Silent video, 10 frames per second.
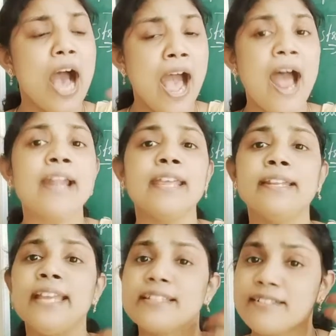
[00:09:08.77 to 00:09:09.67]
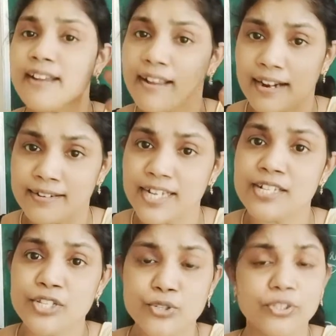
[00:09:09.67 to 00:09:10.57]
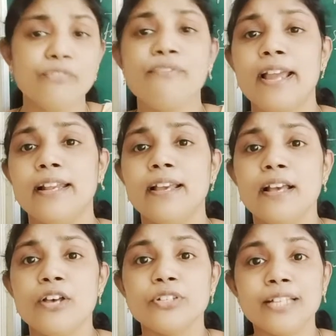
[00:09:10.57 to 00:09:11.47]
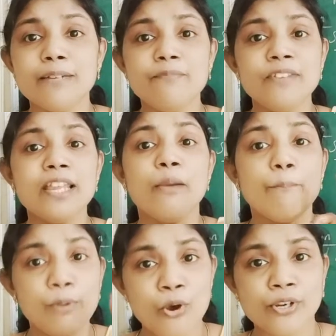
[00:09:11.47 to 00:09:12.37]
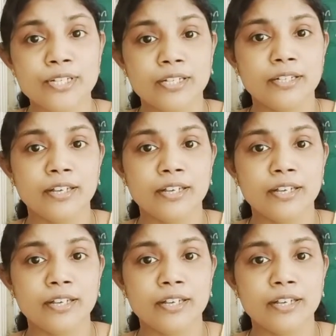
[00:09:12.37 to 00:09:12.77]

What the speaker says: add any extra contents to the file. So that we blocked.